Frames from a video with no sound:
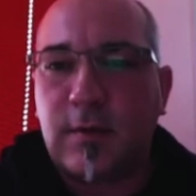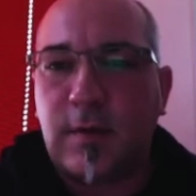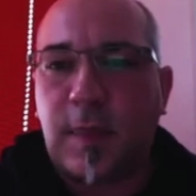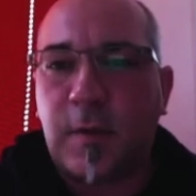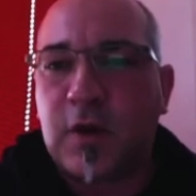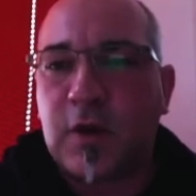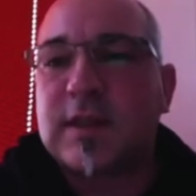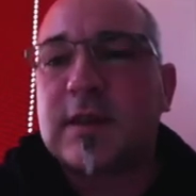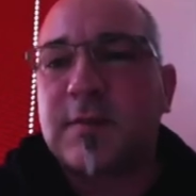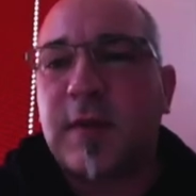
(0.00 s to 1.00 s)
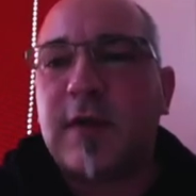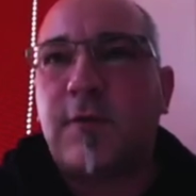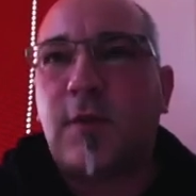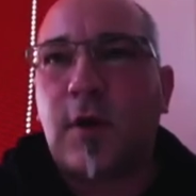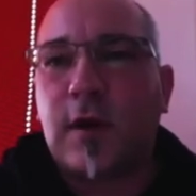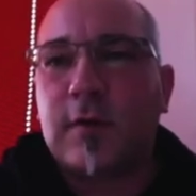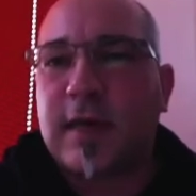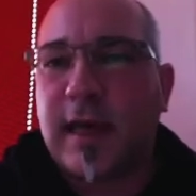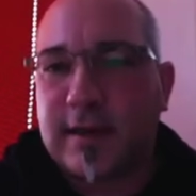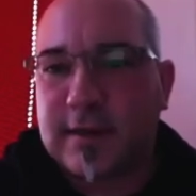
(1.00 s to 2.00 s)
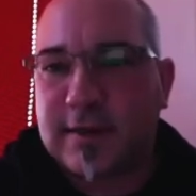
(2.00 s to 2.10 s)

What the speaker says: Because it's made for text,